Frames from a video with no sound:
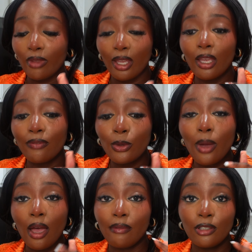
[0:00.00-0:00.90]
If you
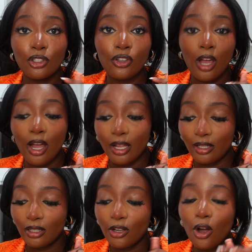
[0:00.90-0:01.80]
haven't tried
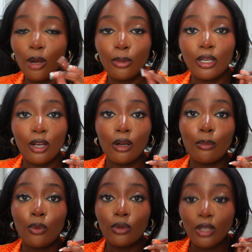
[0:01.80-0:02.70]
the carbonara
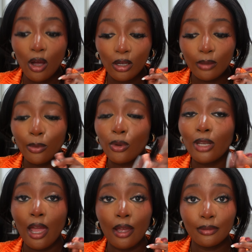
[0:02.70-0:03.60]

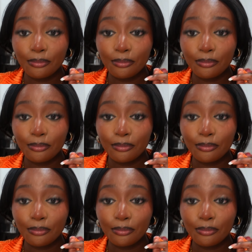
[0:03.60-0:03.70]
Buldak,